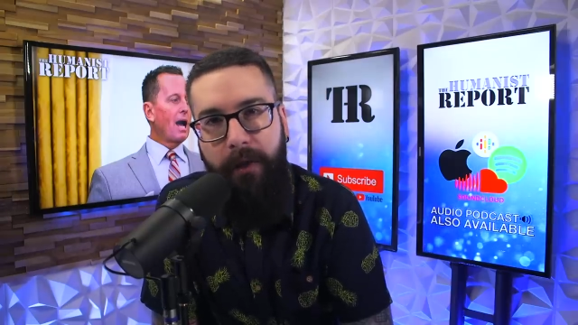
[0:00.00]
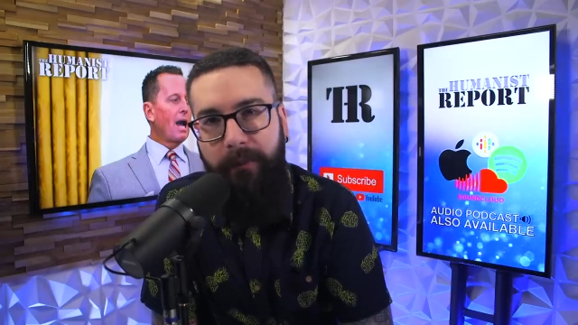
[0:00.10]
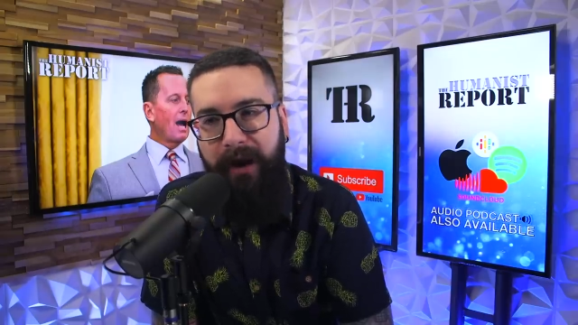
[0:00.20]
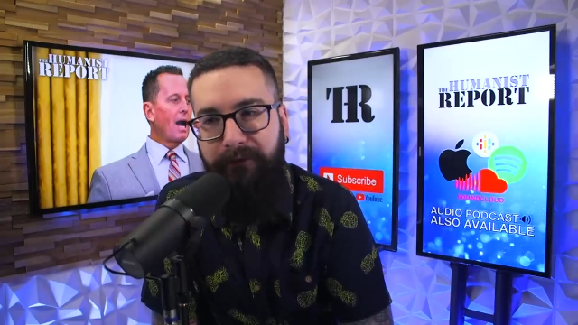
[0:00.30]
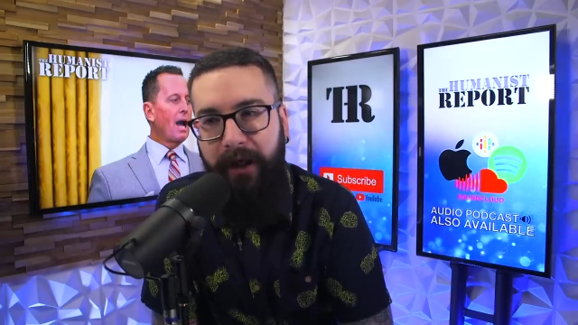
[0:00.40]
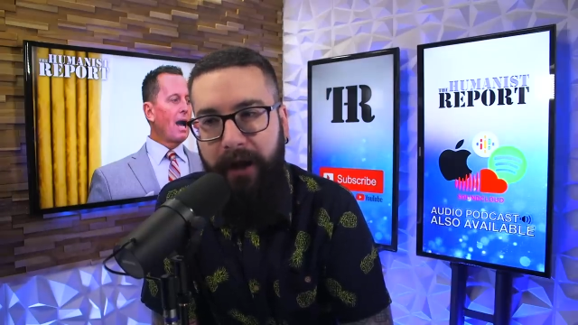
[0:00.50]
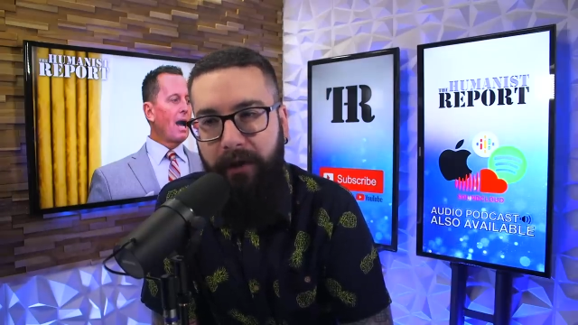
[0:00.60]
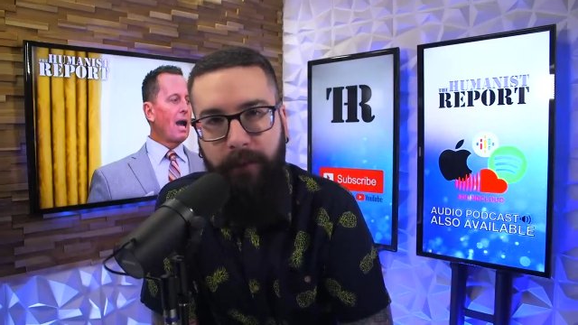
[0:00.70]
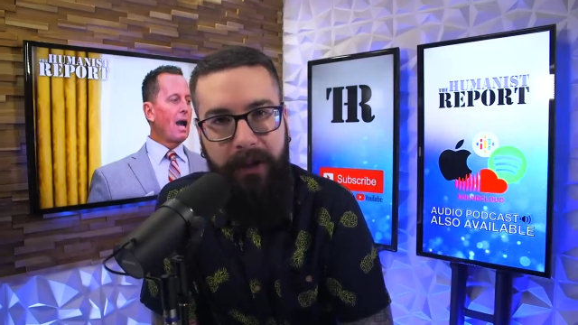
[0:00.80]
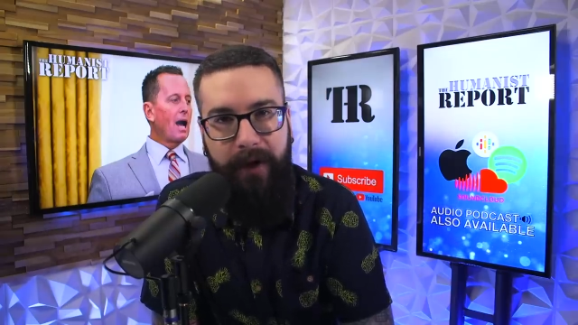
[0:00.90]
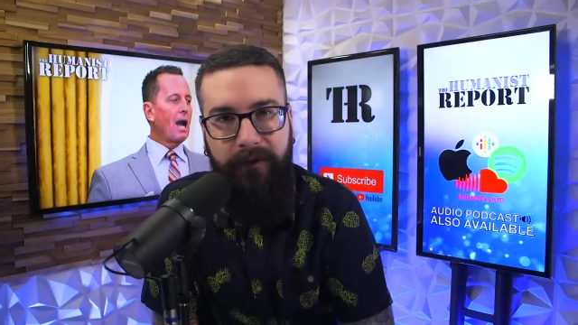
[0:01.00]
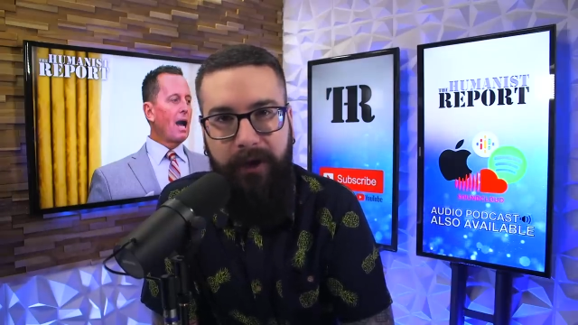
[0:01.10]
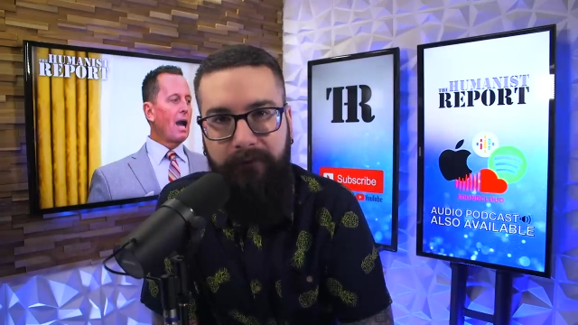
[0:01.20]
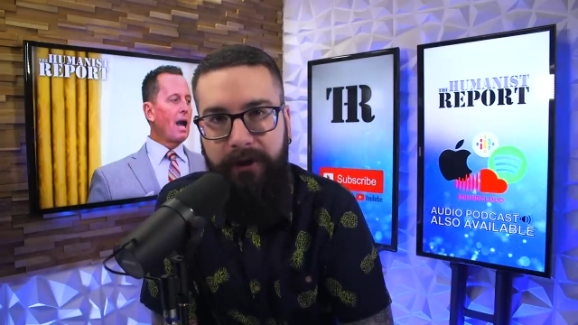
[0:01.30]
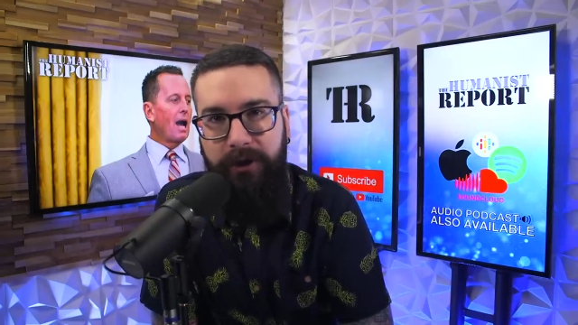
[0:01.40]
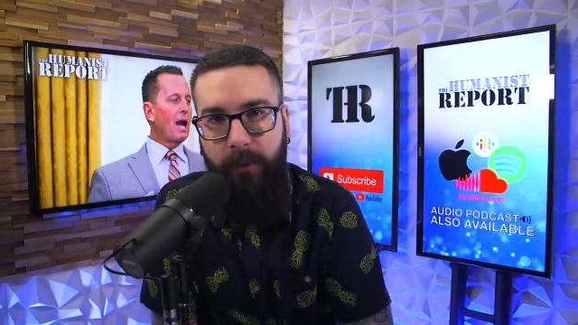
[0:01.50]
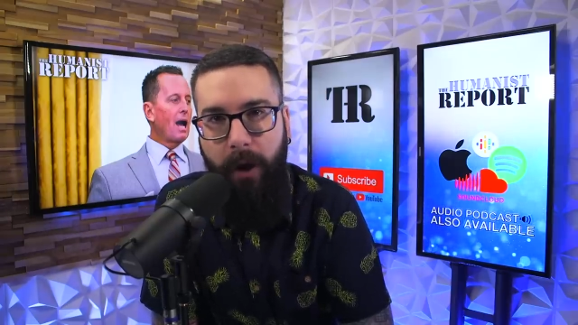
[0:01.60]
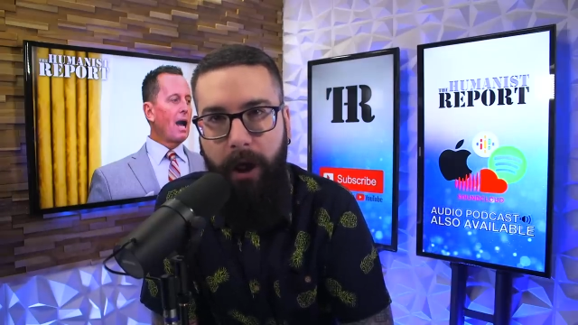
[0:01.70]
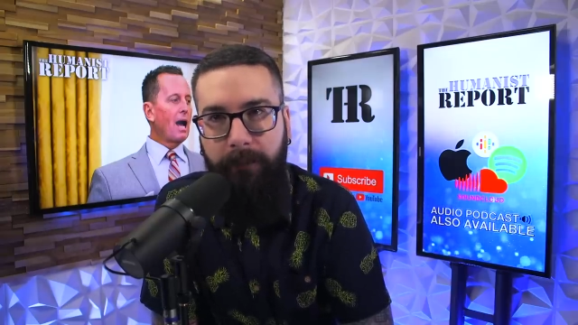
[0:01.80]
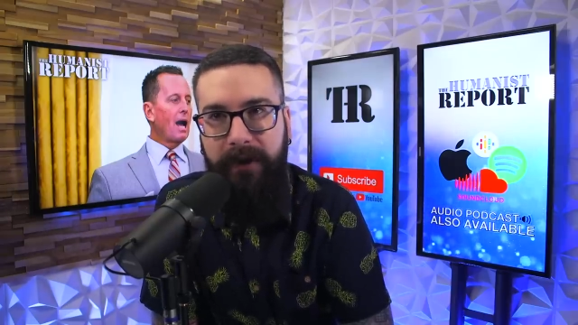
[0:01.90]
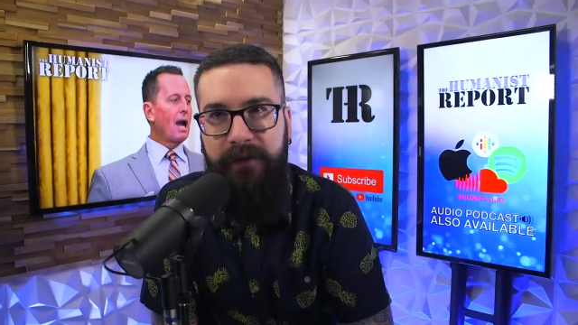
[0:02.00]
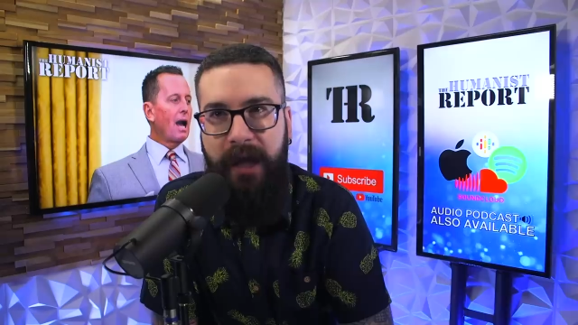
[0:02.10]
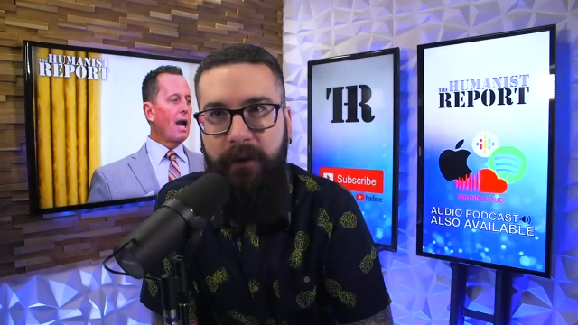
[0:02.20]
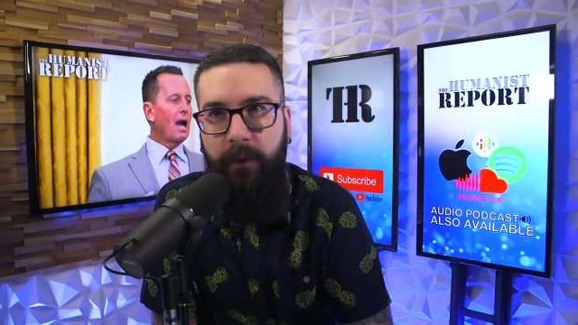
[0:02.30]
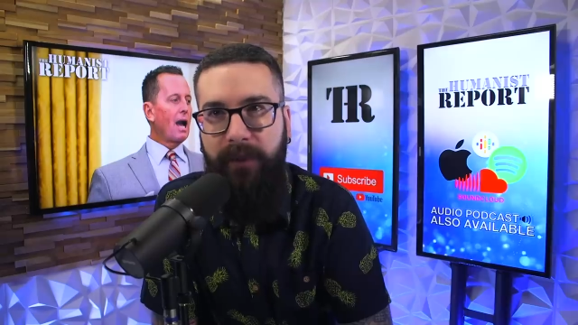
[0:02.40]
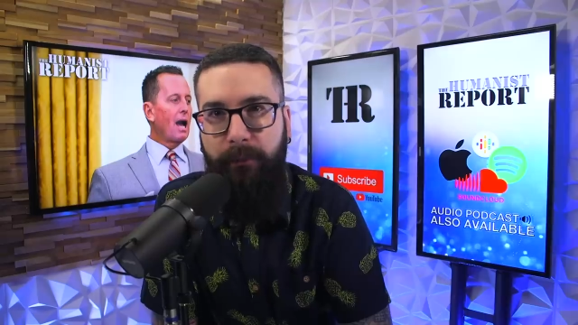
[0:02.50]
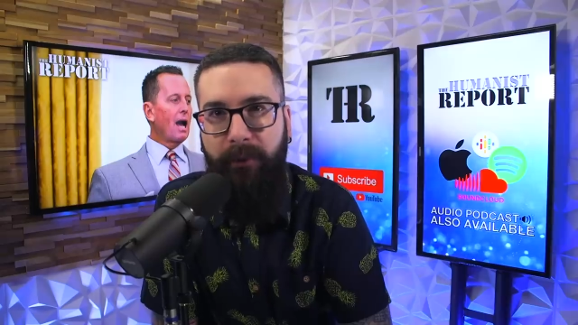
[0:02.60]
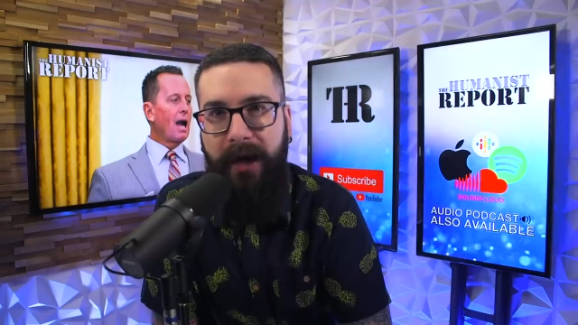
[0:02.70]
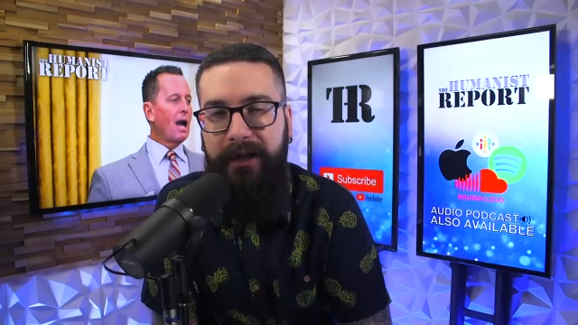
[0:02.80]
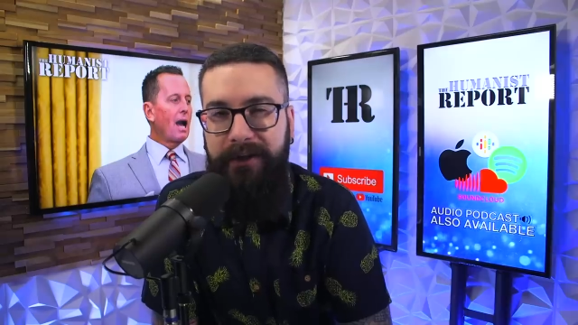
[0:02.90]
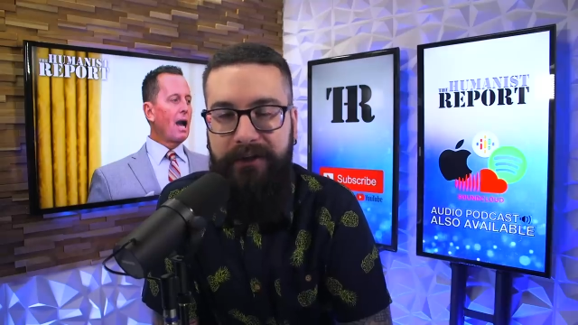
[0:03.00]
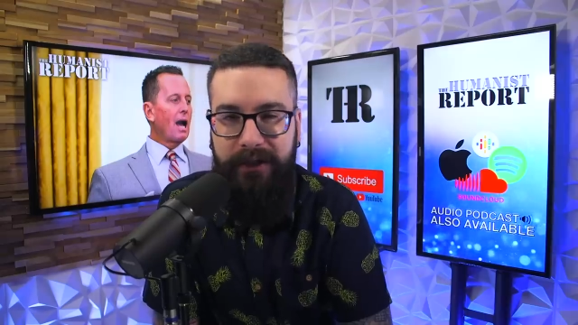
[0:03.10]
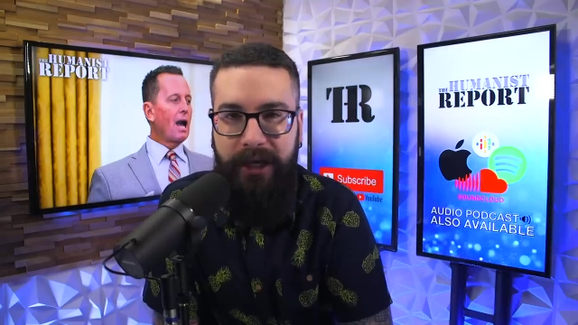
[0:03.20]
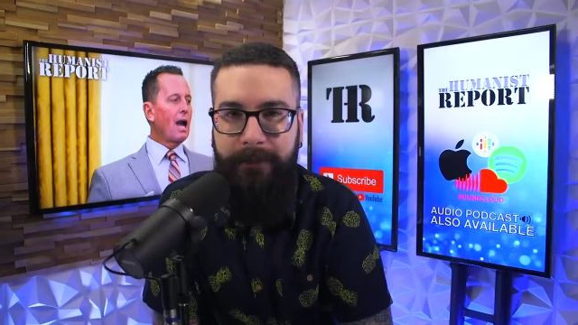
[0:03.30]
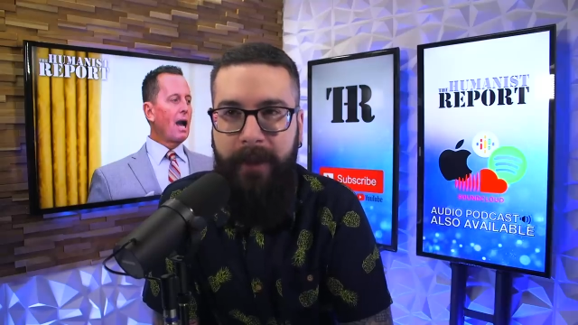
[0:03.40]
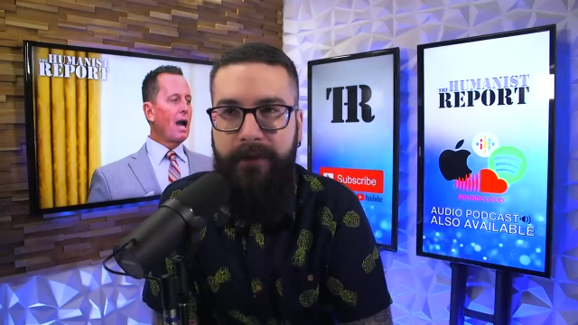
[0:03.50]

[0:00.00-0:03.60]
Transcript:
Speaker 1: But I feel like I don't really have to convince you all because anyone with a brain can see